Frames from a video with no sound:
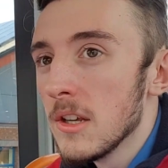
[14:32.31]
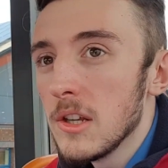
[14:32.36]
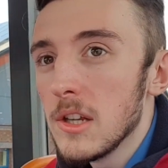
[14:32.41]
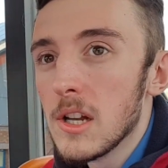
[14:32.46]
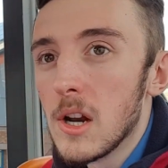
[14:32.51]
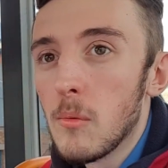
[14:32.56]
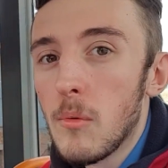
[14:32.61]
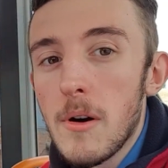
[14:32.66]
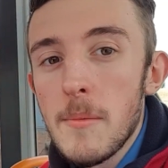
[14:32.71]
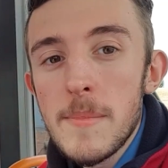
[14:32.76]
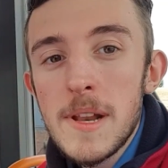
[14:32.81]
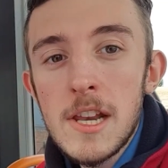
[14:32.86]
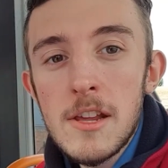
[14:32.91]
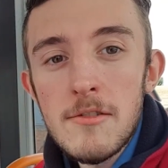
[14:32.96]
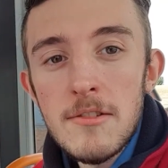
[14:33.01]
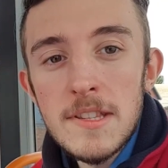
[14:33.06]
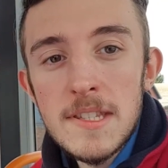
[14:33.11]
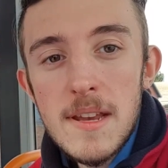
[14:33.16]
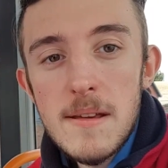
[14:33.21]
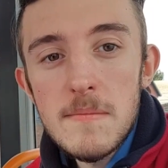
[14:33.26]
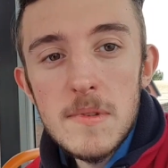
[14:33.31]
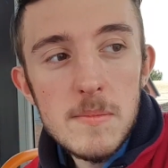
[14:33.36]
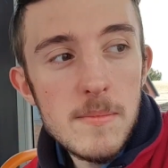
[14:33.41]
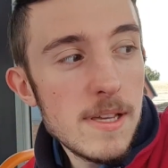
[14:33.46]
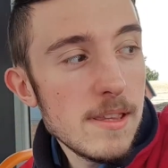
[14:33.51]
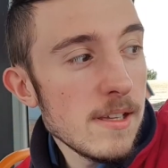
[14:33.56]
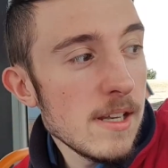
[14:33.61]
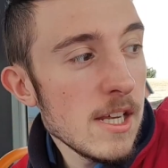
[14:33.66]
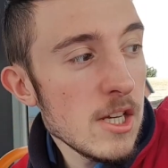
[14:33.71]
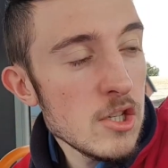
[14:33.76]
You know, 1 minute you're in
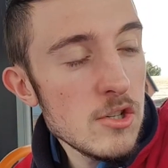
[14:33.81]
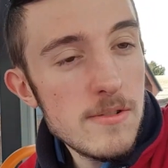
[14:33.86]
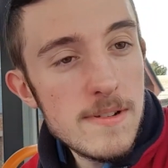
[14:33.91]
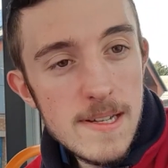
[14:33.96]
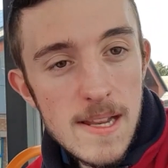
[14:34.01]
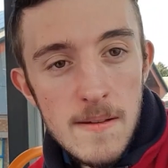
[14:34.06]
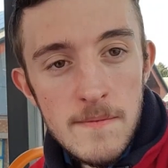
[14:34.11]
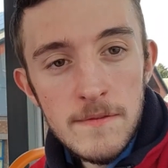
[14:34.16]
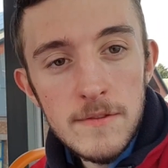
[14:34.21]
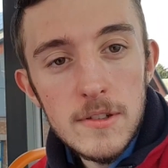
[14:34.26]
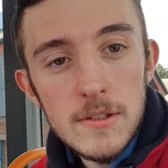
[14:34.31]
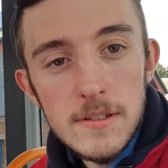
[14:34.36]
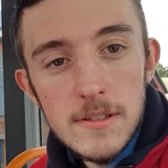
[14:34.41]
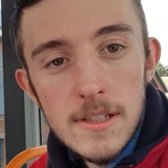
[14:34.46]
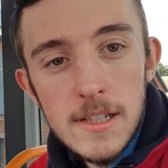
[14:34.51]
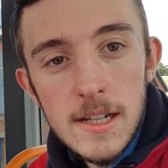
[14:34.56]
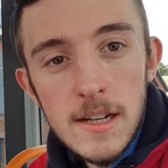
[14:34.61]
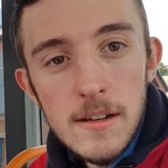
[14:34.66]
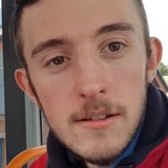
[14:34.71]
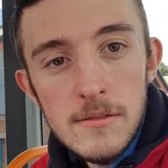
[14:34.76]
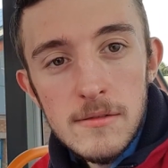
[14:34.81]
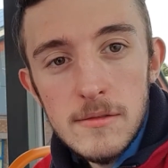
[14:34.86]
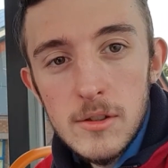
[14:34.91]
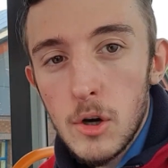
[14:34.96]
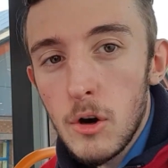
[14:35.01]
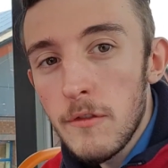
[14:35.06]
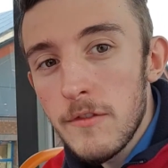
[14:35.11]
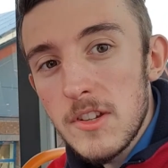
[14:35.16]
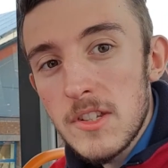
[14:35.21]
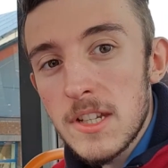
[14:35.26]
Thamesmead, the next you're in Deptford. You know,
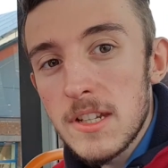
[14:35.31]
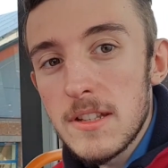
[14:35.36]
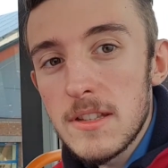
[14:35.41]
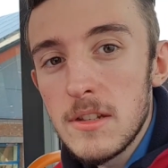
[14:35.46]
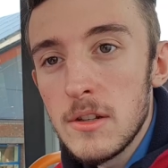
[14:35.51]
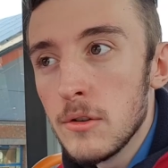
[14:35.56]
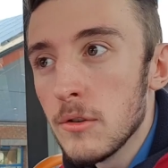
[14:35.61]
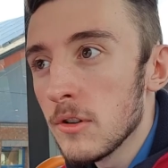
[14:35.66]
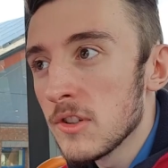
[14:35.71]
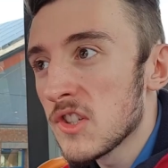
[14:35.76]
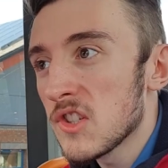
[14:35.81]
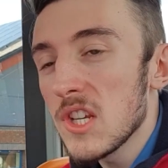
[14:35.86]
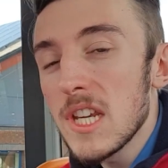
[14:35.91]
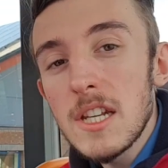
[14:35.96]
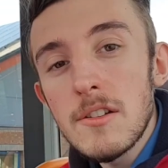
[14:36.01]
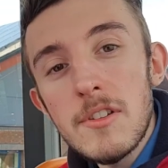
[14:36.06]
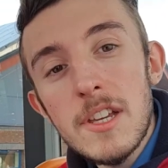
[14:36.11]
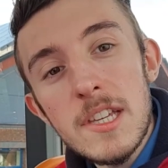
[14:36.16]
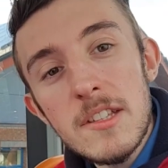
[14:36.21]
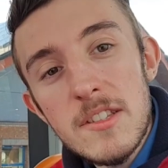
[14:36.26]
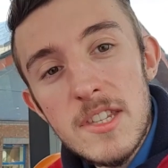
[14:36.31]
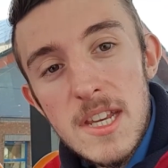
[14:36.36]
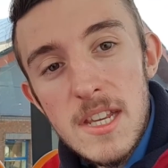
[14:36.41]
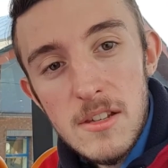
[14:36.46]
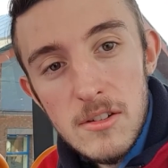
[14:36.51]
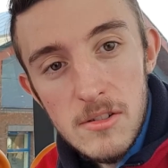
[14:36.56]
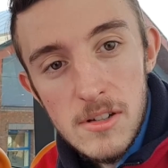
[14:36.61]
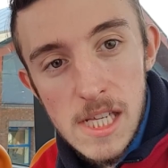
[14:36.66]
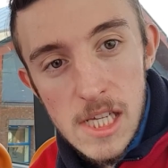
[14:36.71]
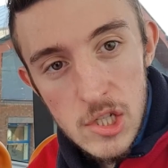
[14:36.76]
your scenery
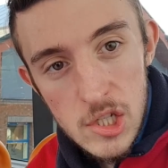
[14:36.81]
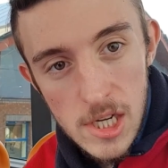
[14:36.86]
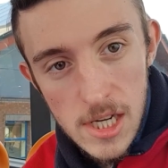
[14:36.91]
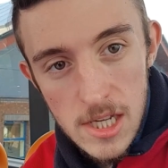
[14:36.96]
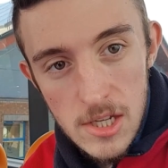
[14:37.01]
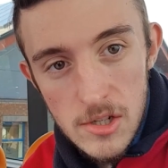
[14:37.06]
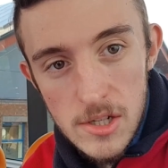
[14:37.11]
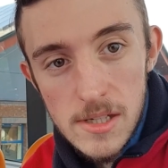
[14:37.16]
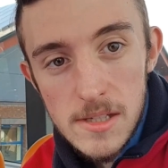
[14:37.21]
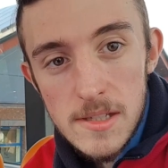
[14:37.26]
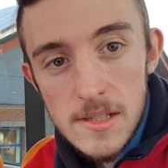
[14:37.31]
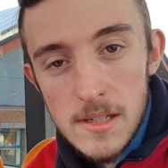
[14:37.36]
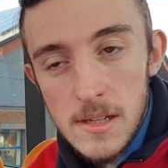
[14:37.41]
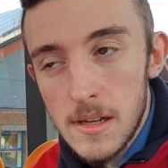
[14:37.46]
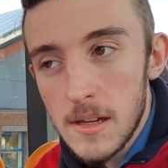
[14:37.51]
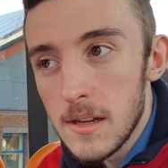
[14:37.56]
continually changes.